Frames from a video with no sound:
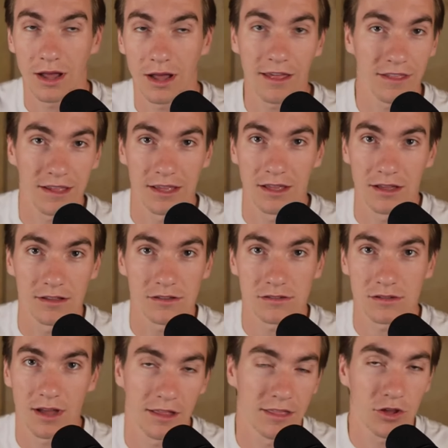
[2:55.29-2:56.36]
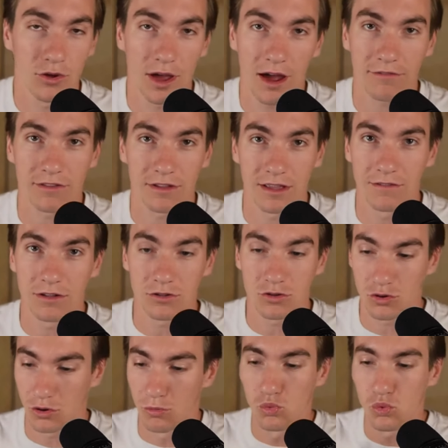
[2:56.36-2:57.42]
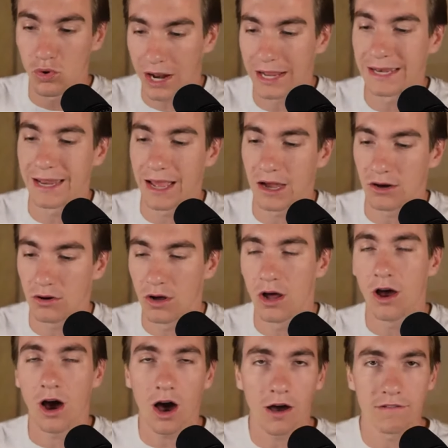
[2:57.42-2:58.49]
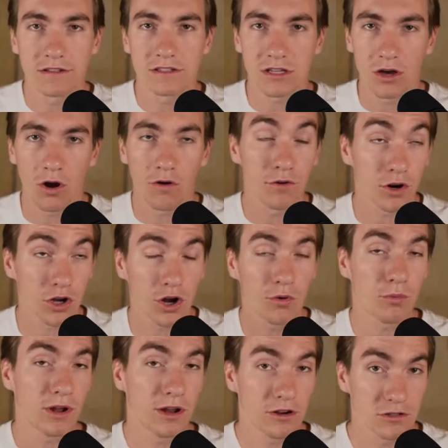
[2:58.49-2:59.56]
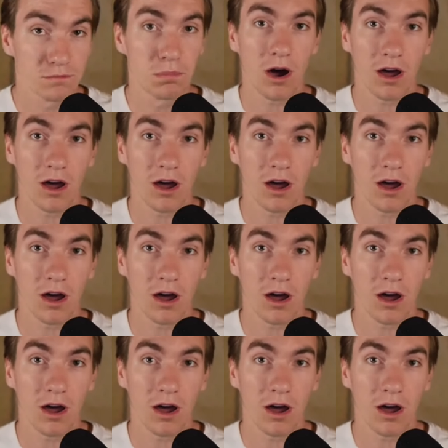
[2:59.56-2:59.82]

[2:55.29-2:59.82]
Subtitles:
I think he is. I think you have to give it to him right now. Obviously, over a career's